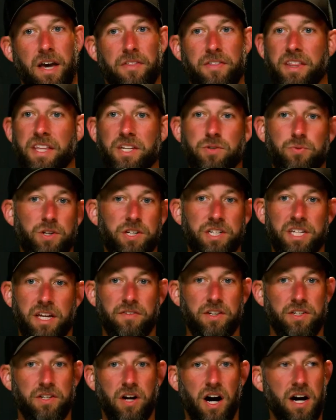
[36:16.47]
I think that's where you just
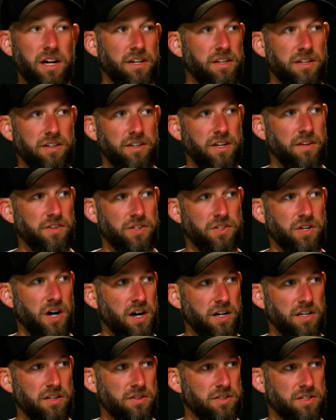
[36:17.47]
have I, to talk. You have to
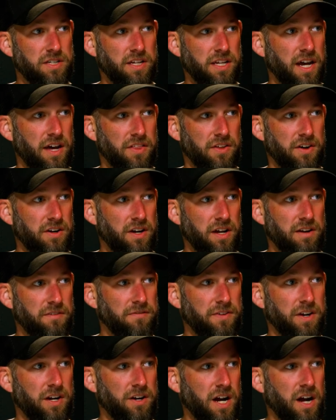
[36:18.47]
talk yeah. together and
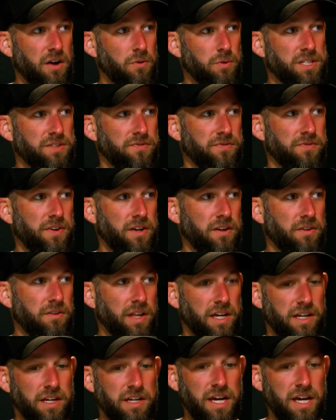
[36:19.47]
figure well, out what's fi like.